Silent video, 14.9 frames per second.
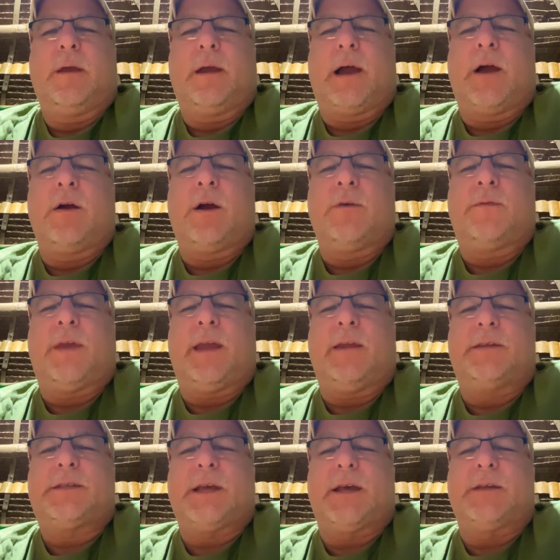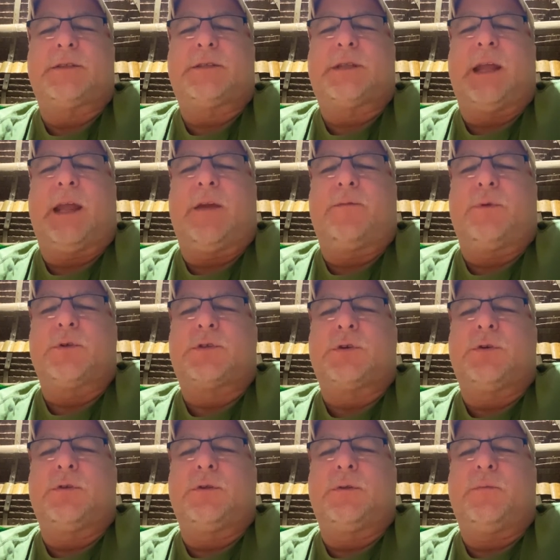RLV says, "Steve will
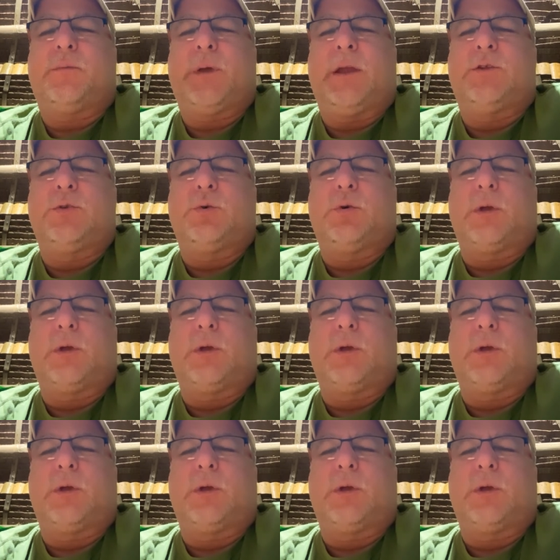soon be dual